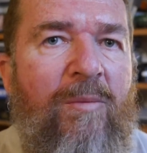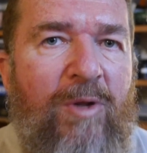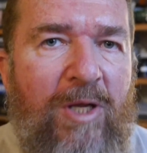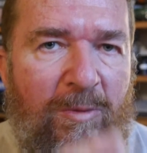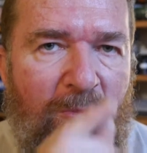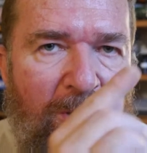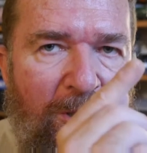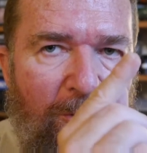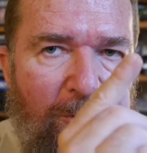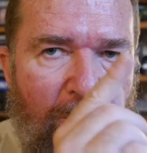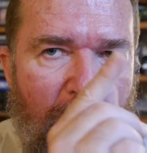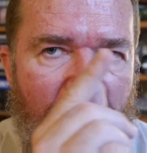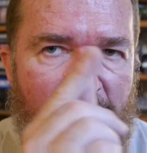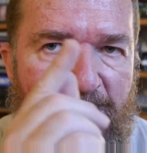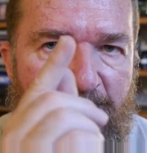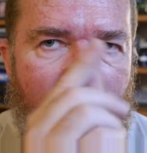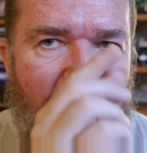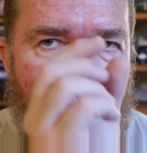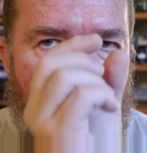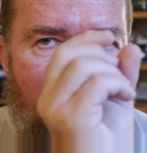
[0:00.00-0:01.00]
many
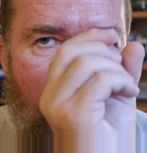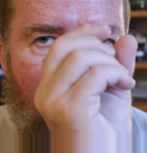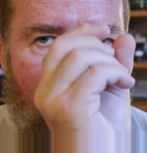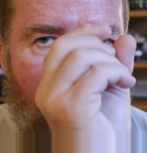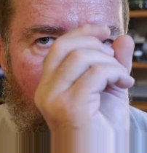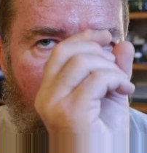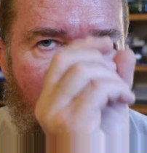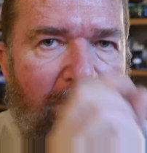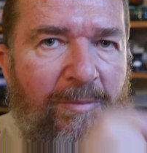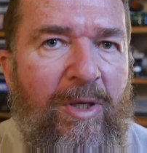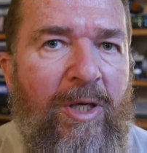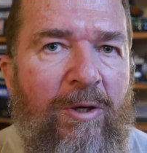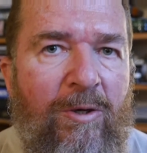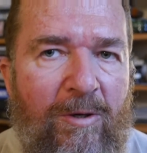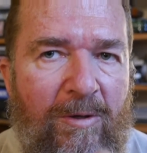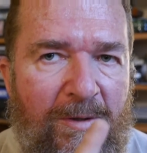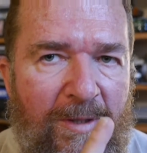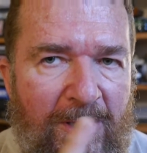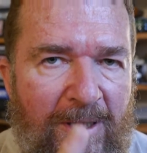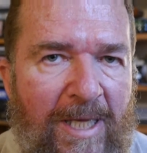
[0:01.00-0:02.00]
pinholes makes up a
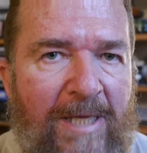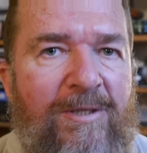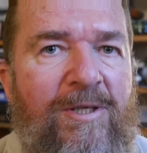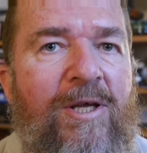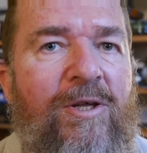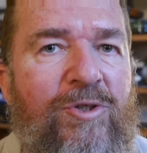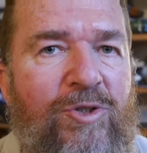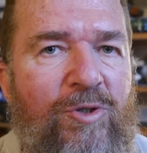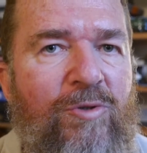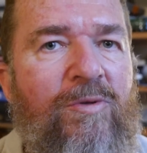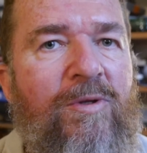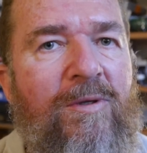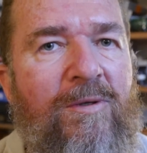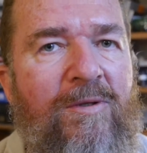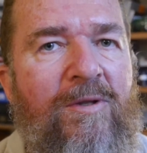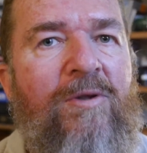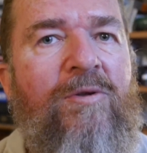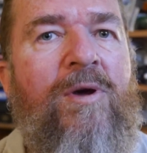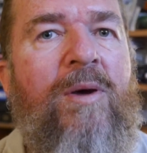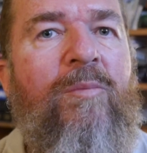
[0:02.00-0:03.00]
millimeter and then that tells you the,
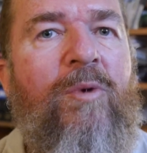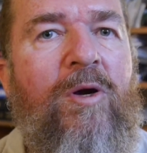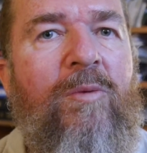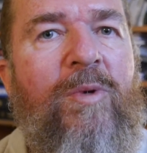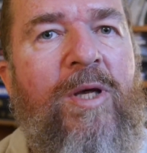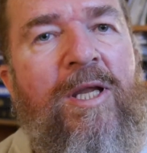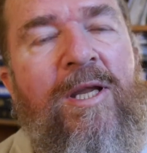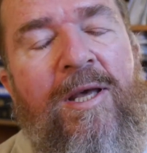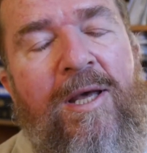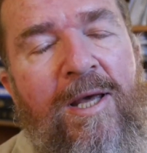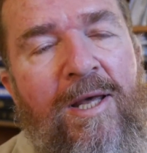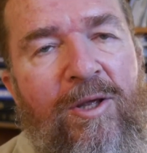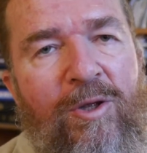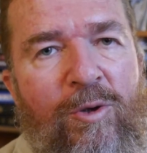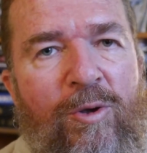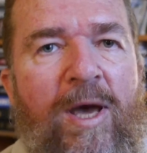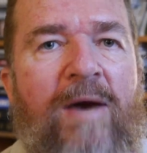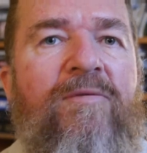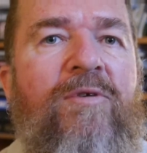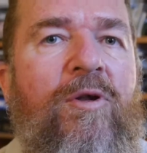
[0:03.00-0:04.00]
the number. But
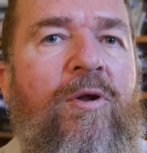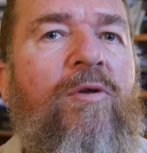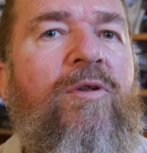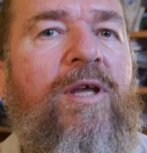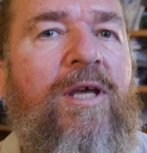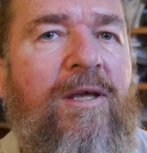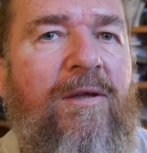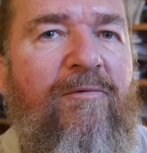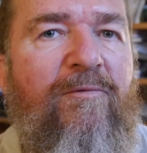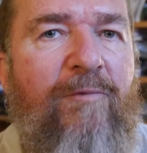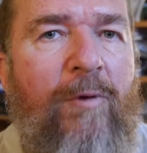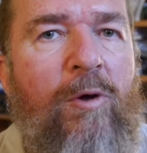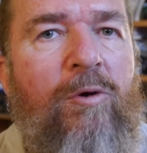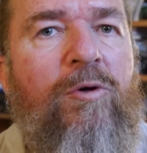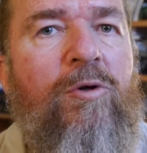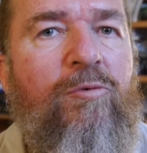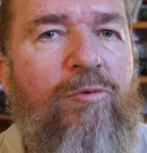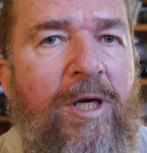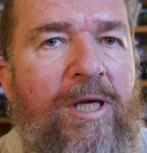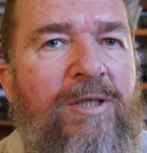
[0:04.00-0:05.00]
you have to know the
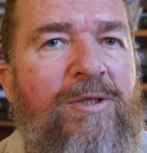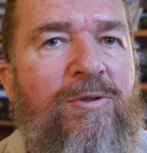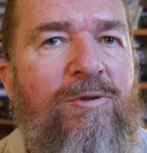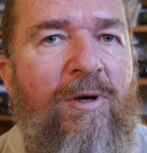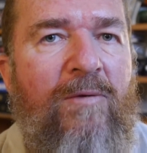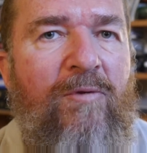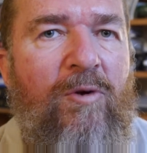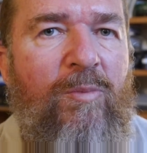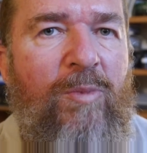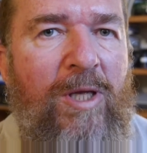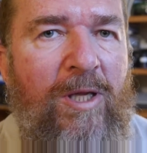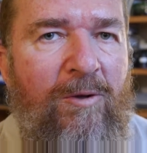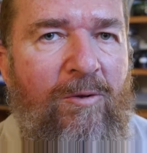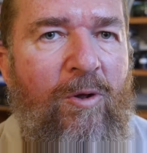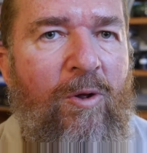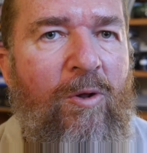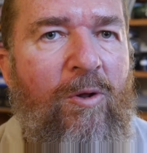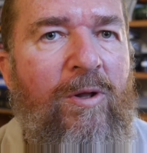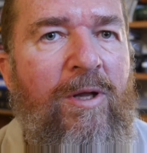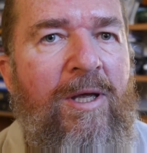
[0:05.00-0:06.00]
focal ratio of your
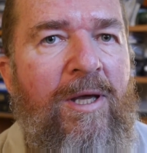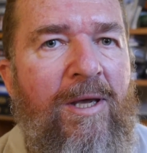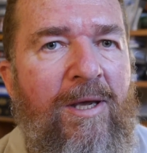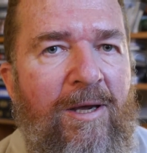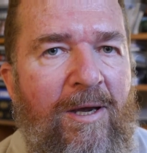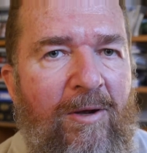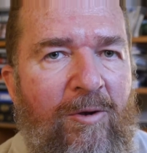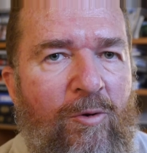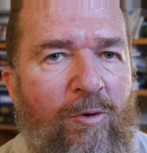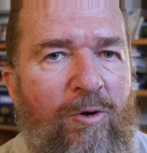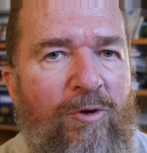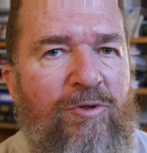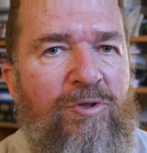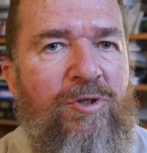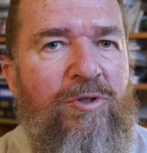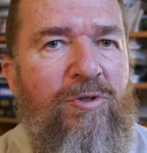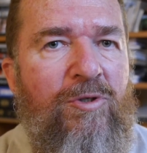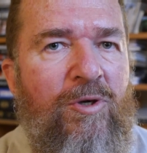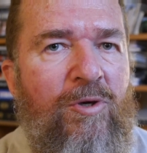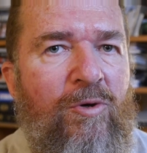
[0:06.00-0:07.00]
pinhole in order
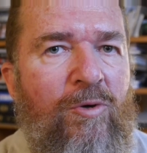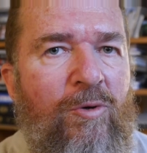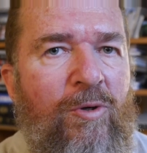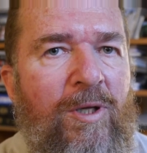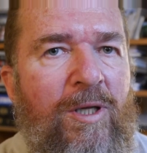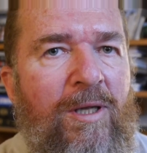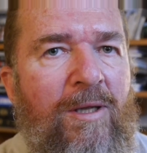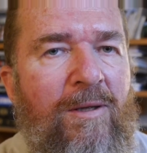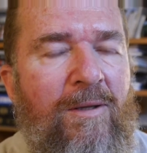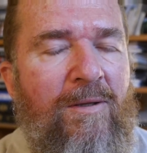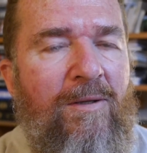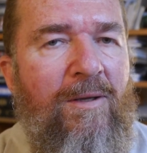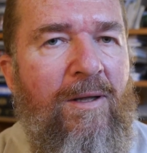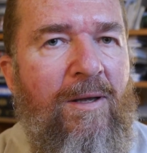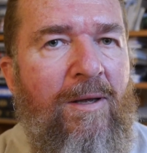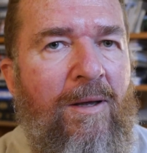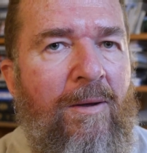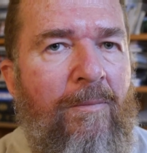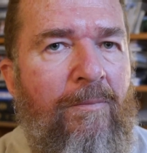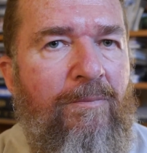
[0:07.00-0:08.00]
to know
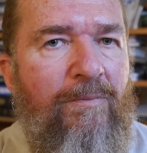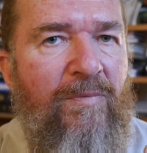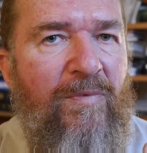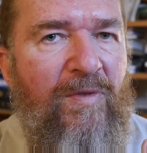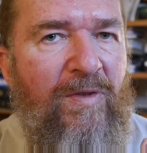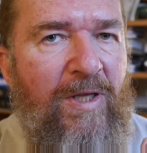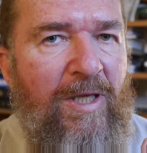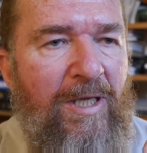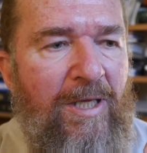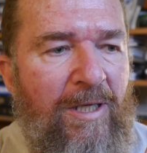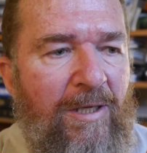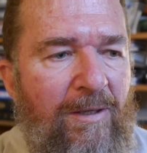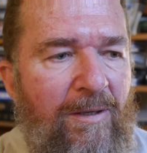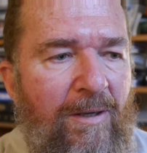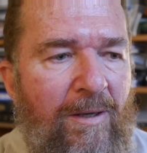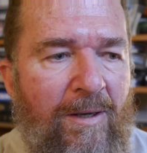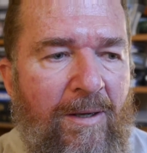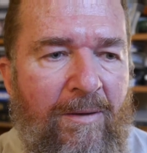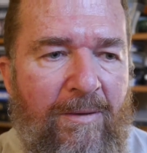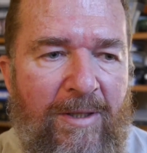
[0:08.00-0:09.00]
um, the
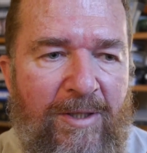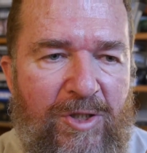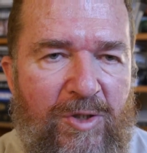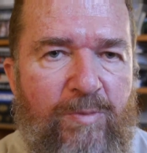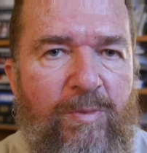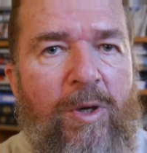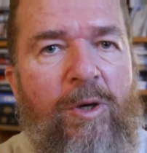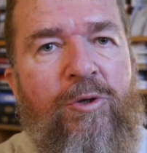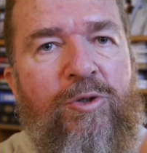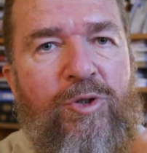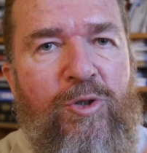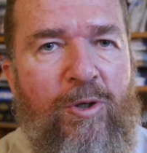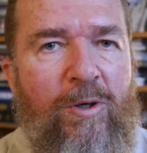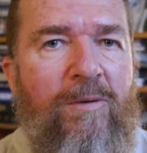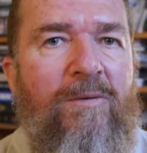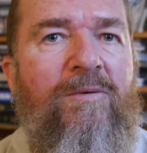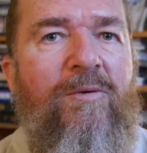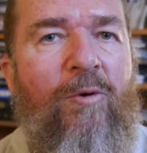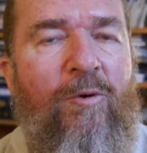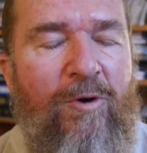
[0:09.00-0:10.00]
uh,
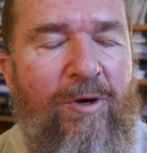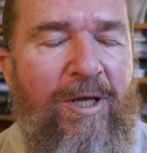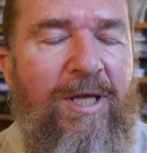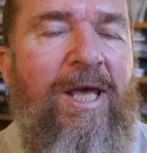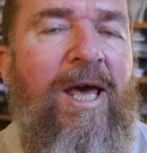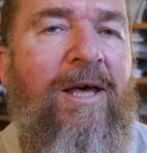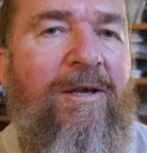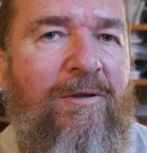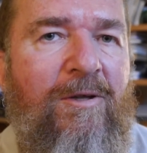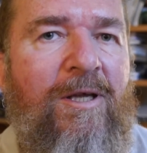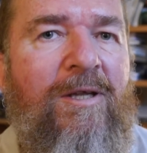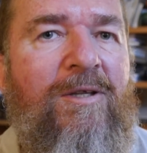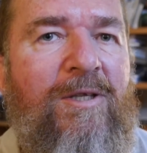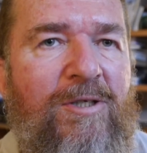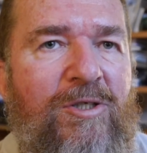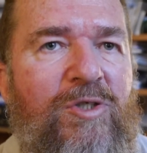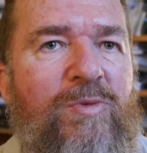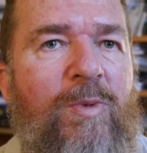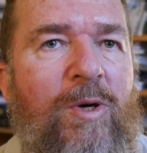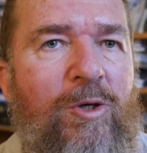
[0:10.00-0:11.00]
exposure, in order to calculate
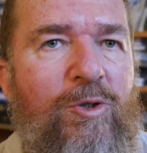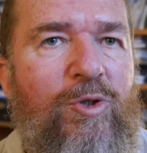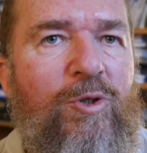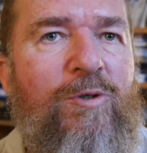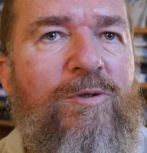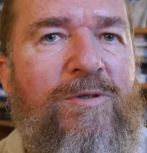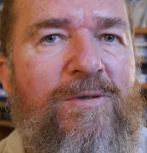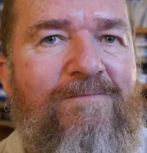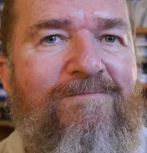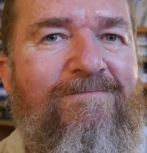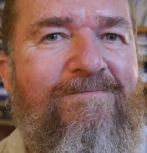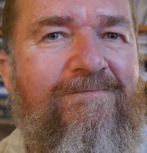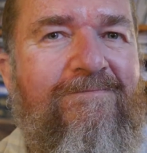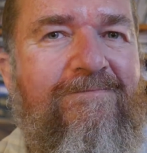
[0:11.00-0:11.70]
the exposures.